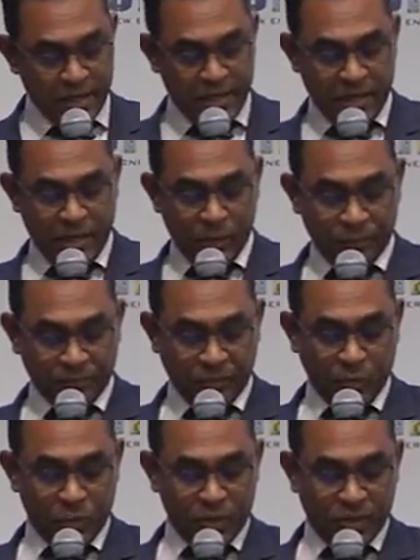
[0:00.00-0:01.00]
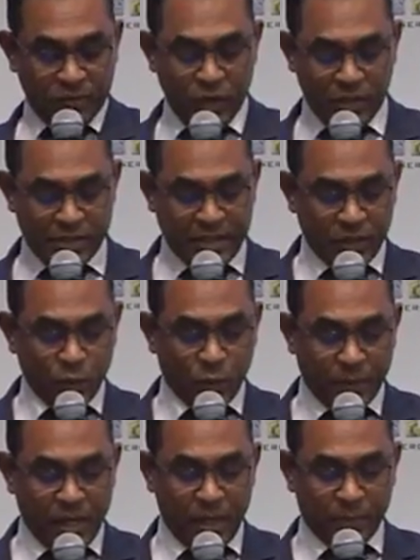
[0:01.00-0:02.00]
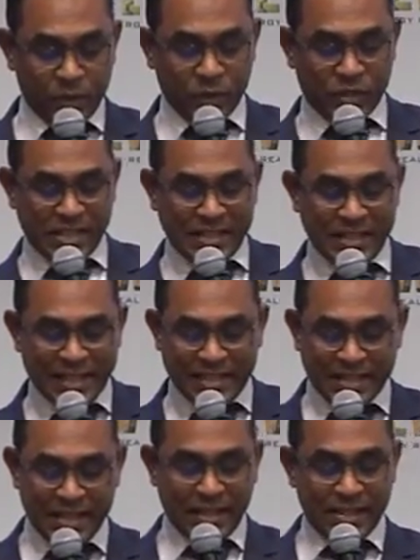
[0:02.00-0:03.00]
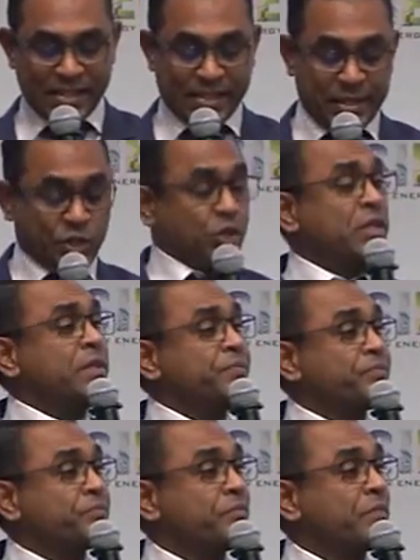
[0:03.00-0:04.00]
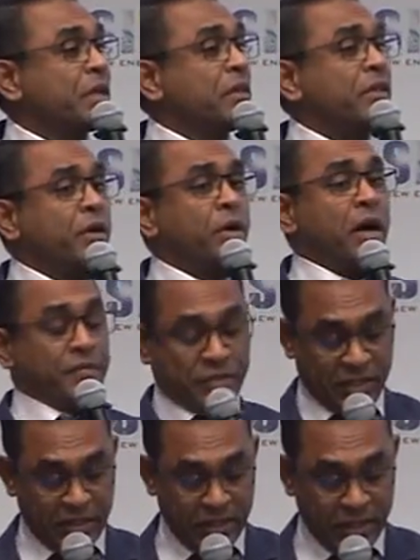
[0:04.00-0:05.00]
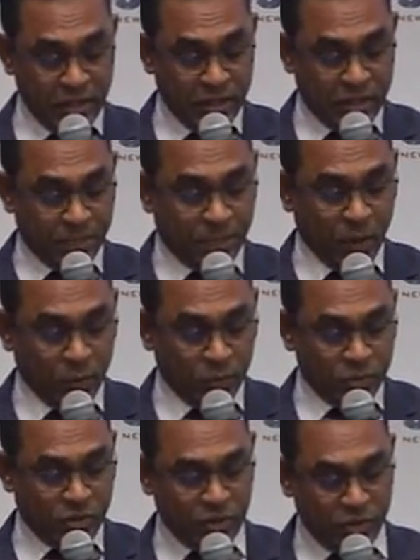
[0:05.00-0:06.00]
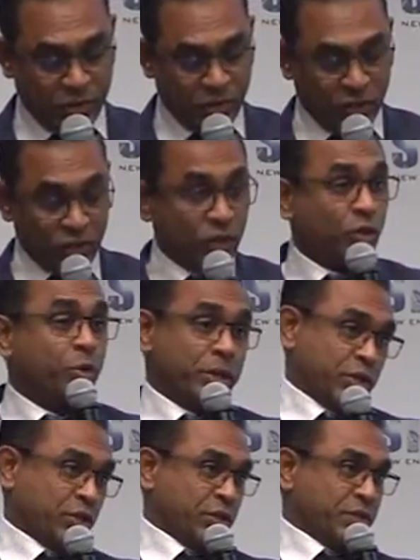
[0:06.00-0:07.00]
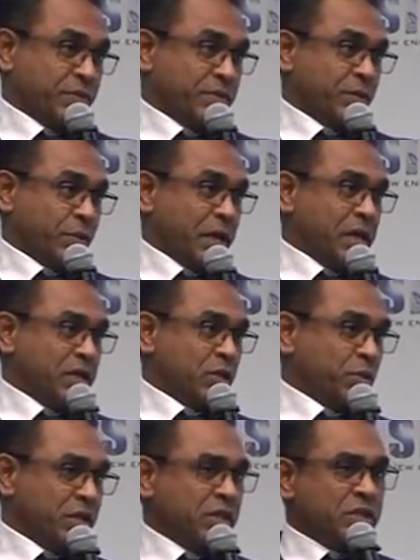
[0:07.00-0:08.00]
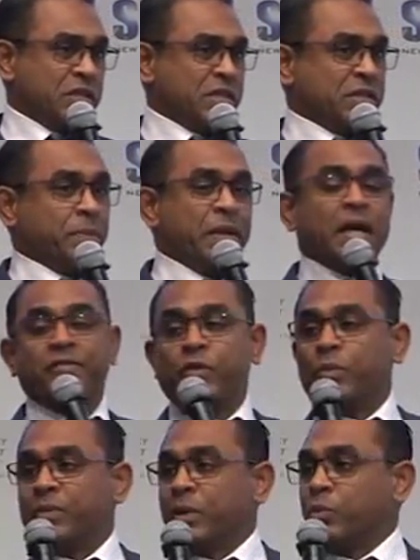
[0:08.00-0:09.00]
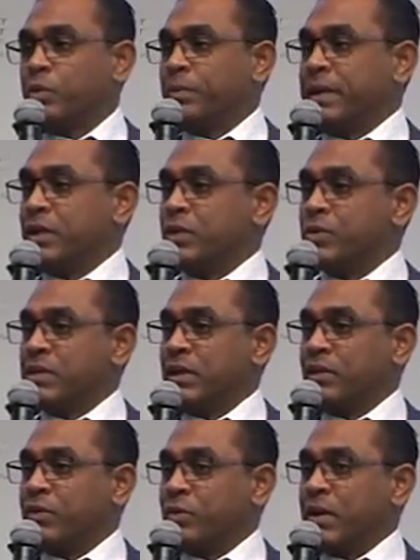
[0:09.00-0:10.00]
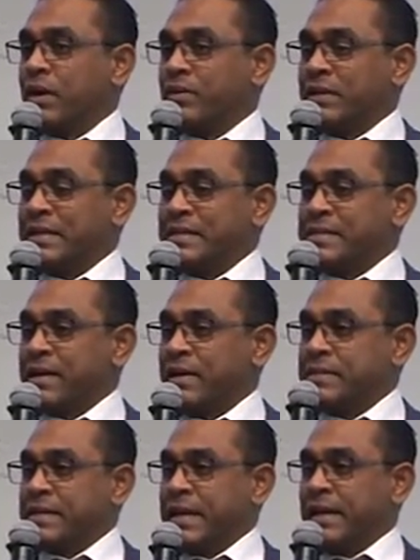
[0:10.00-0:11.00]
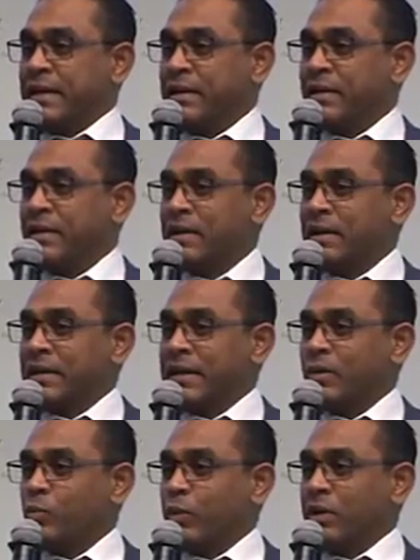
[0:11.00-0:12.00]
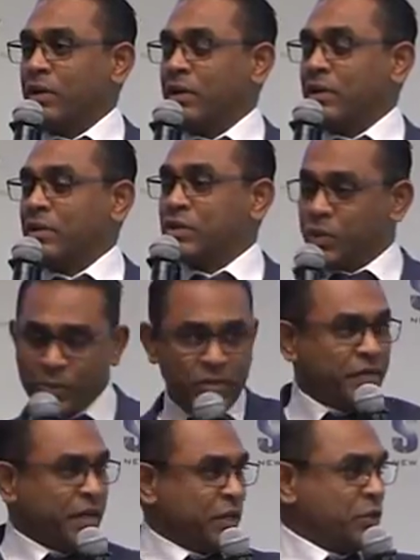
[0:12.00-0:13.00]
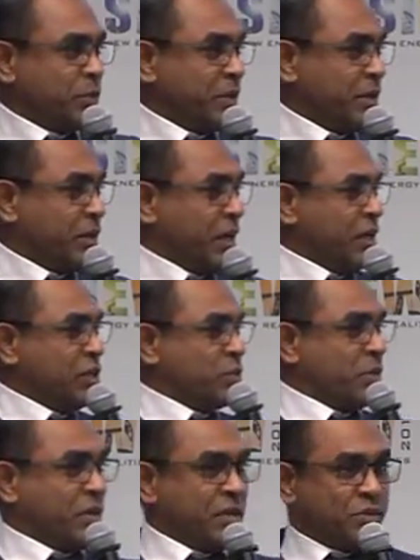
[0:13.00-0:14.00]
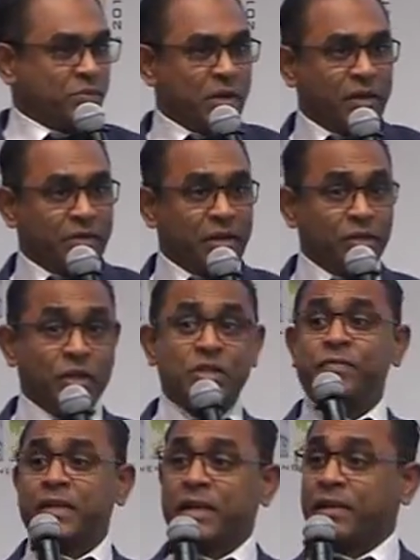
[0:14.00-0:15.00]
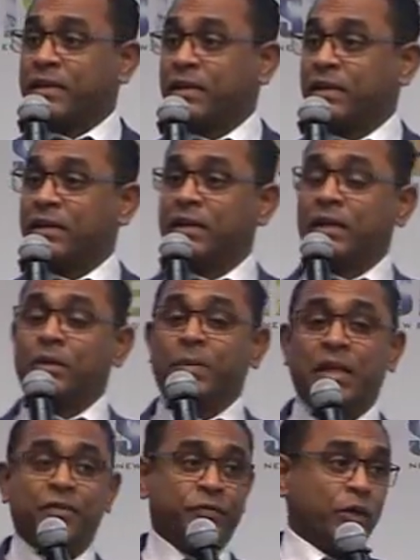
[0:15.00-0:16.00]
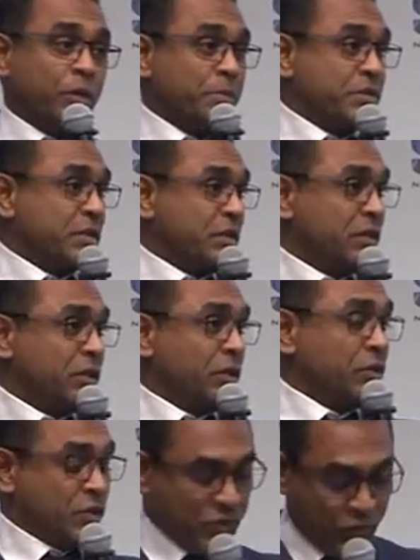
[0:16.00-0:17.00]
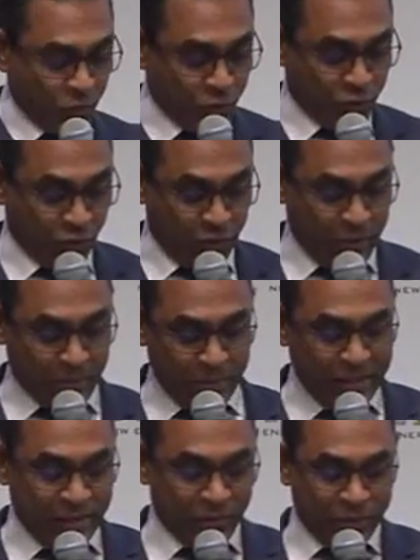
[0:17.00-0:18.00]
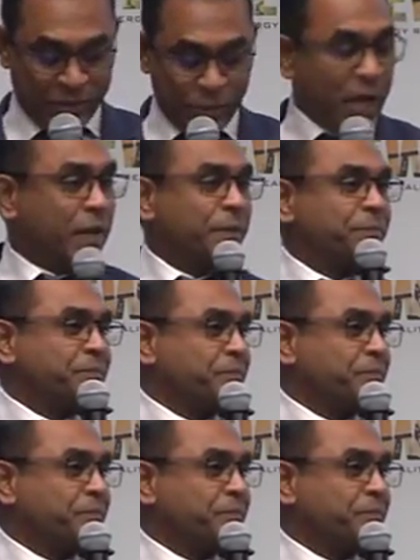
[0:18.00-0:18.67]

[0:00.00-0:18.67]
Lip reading: Now, once you've logged in, you'll be able to select the session and thereafter to pose your questions. Okay, so this is the platform that we'll be using throughout the entire day. Again, we do invite you to engage with us right there, not to forget our platforms on social media as well.